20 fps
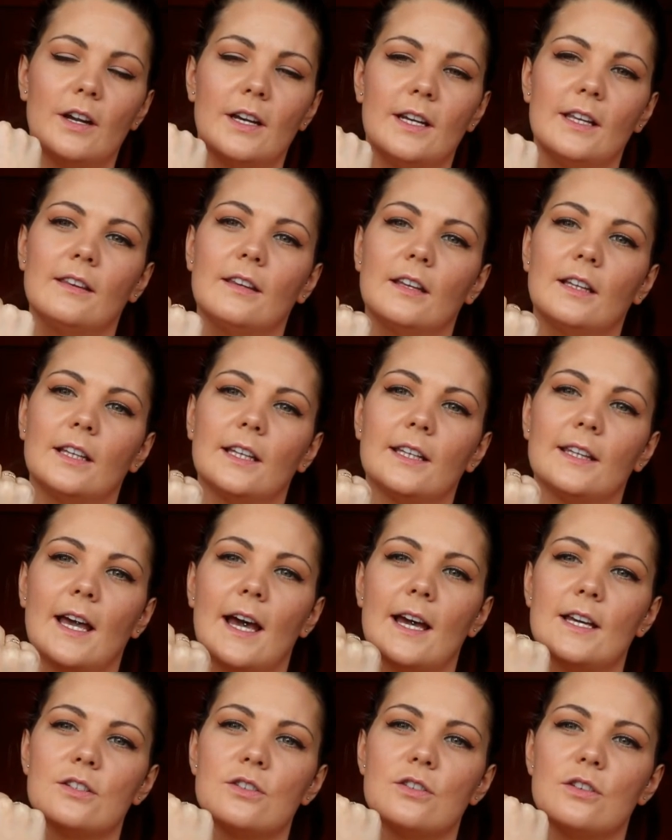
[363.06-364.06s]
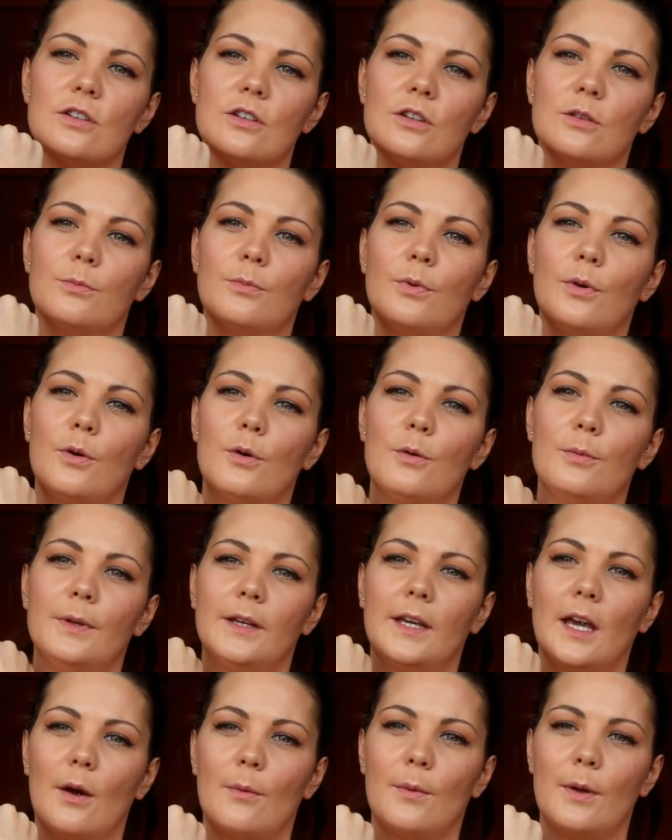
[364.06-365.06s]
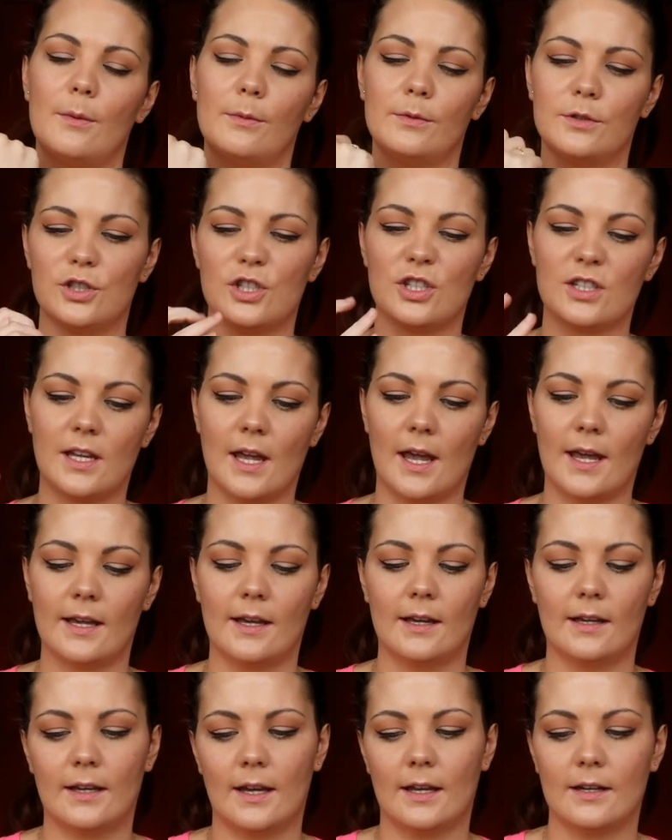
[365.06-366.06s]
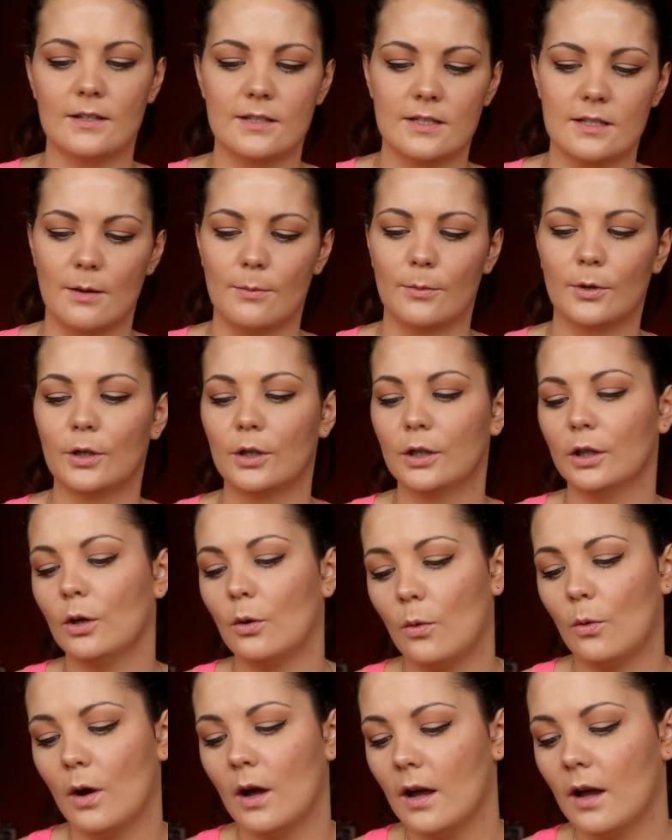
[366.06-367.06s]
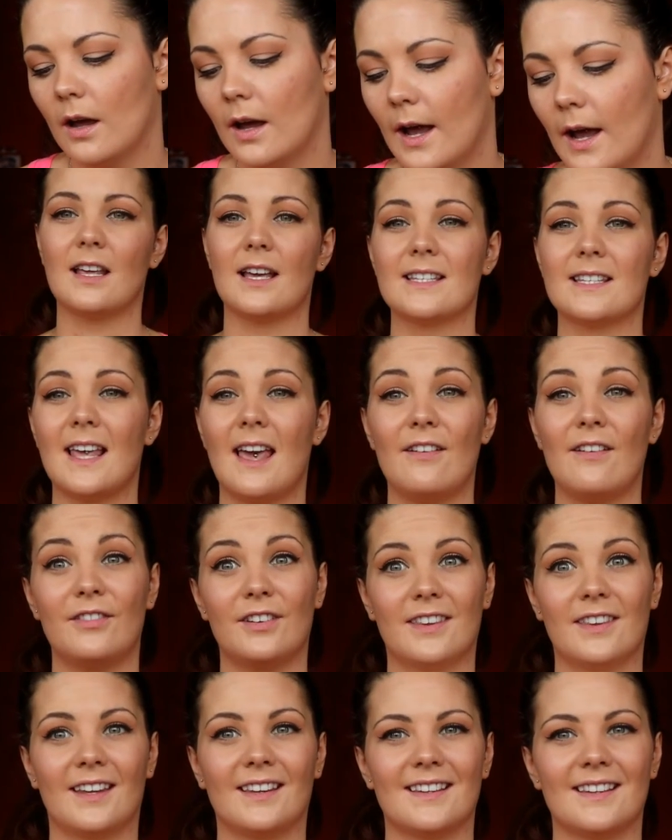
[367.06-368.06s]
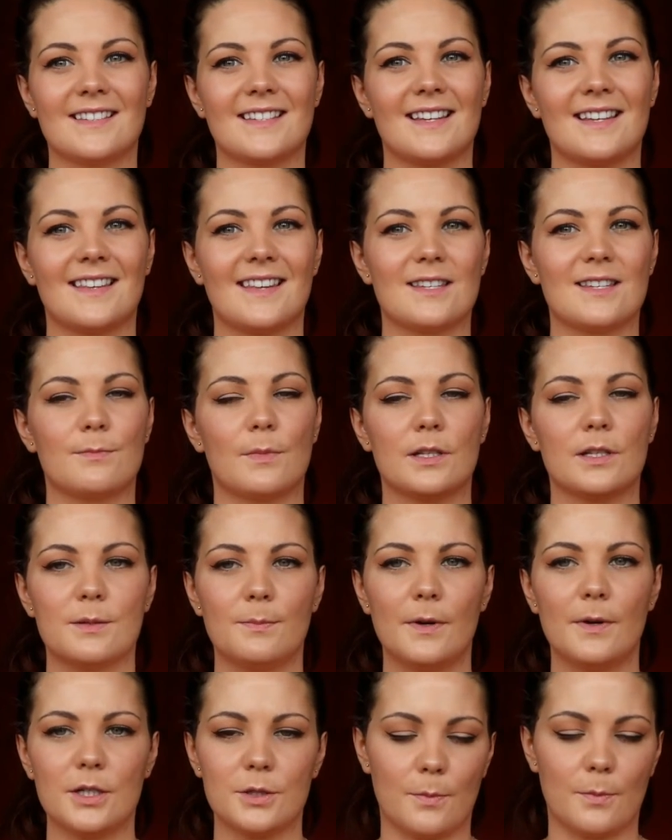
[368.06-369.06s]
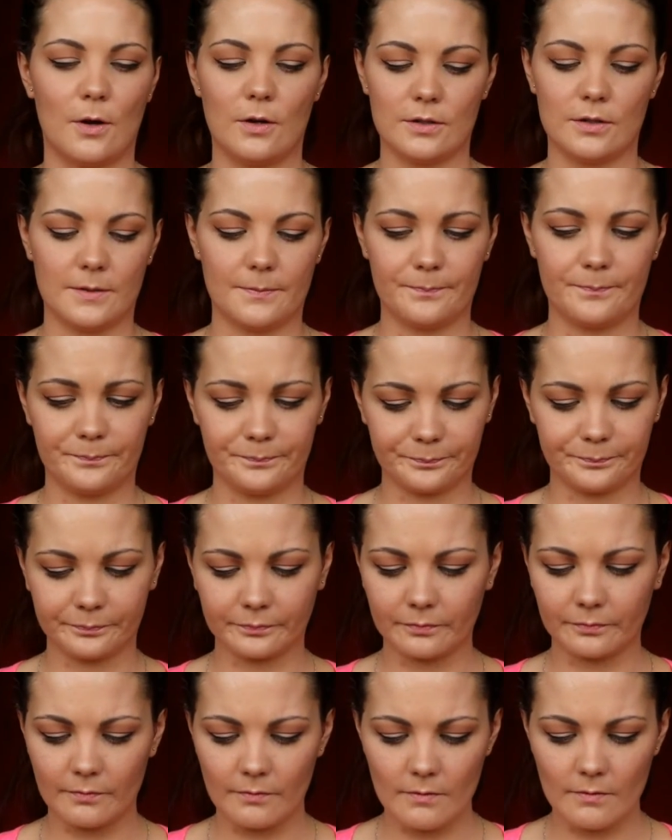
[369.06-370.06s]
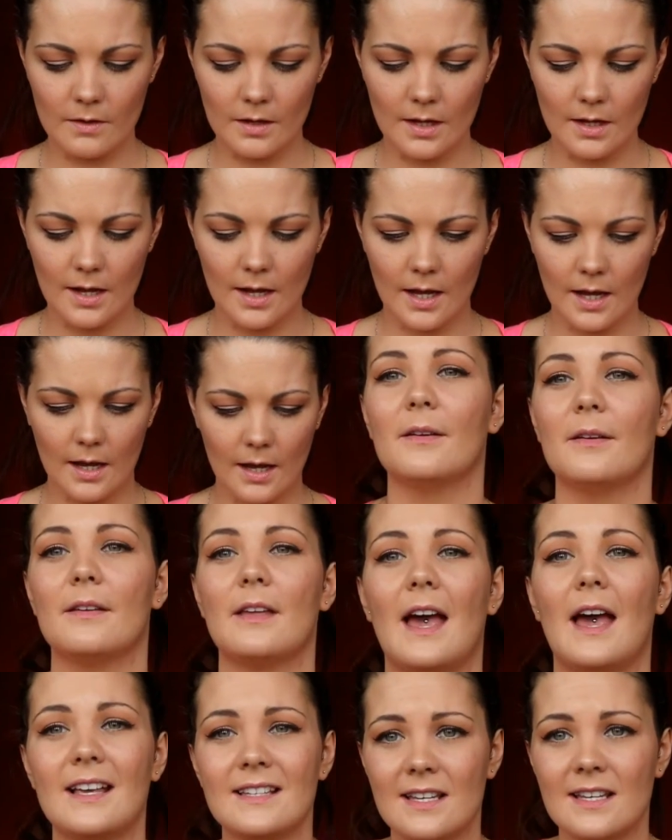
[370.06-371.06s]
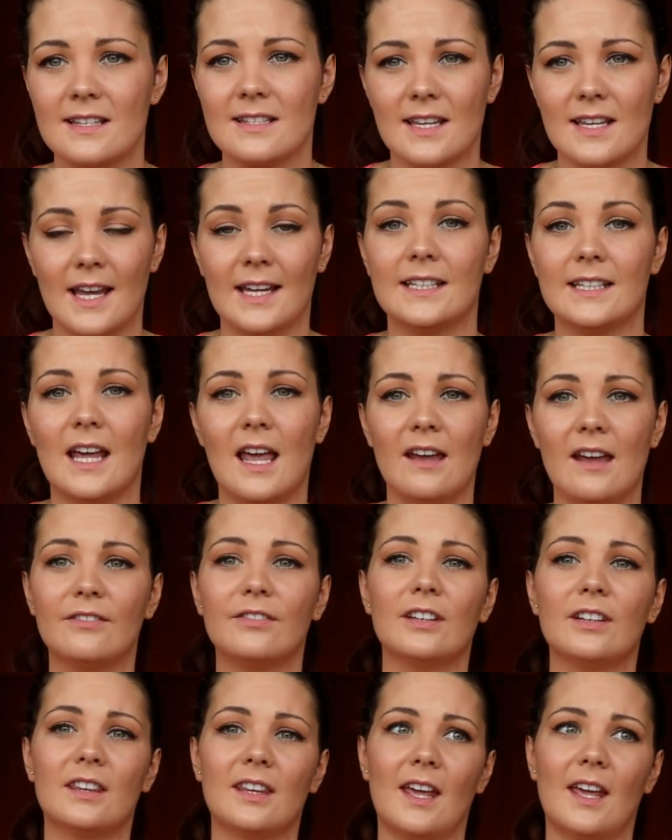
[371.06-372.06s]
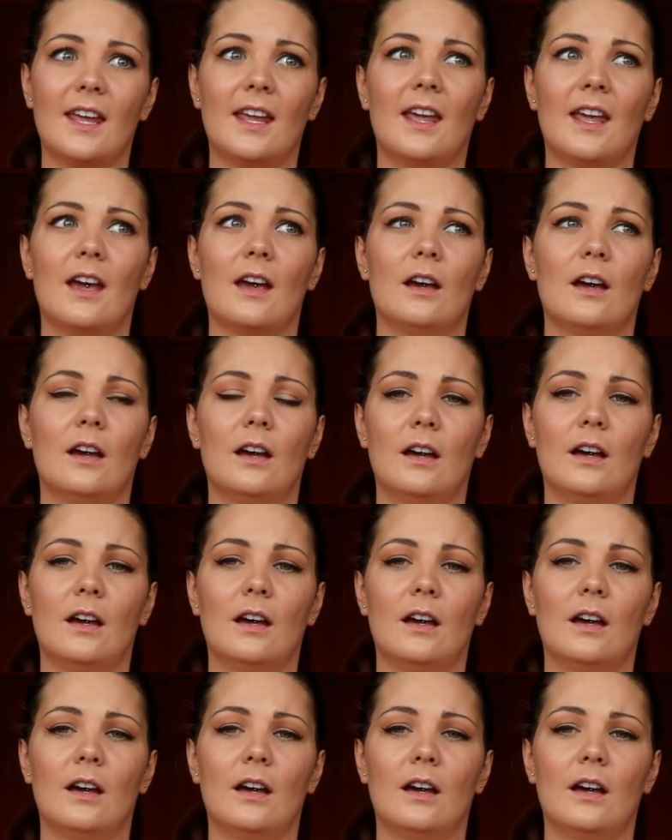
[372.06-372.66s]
or anything like that, so you can probably get away with just getting a kind of summer glow. That's everything that's in this month's Birchbox. As I said, everything